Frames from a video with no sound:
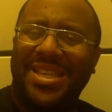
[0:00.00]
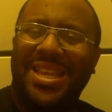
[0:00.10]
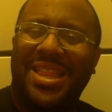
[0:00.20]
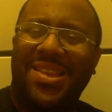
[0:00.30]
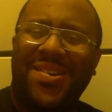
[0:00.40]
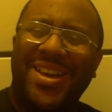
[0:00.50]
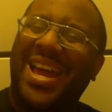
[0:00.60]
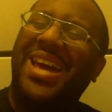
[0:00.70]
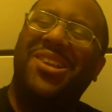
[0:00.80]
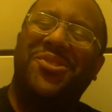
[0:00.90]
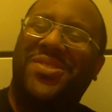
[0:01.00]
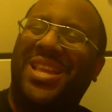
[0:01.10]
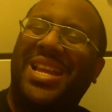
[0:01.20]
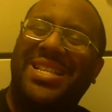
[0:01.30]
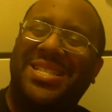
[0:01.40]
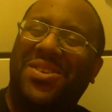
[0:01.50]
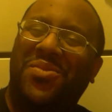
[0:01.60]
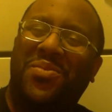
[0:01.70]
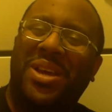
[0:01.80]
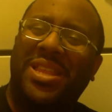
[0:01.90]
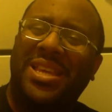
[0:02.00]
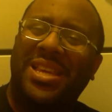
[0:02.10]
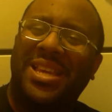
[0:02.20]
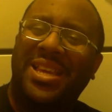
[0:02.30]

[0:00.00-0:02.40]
than the Lord? I don't think so, brother.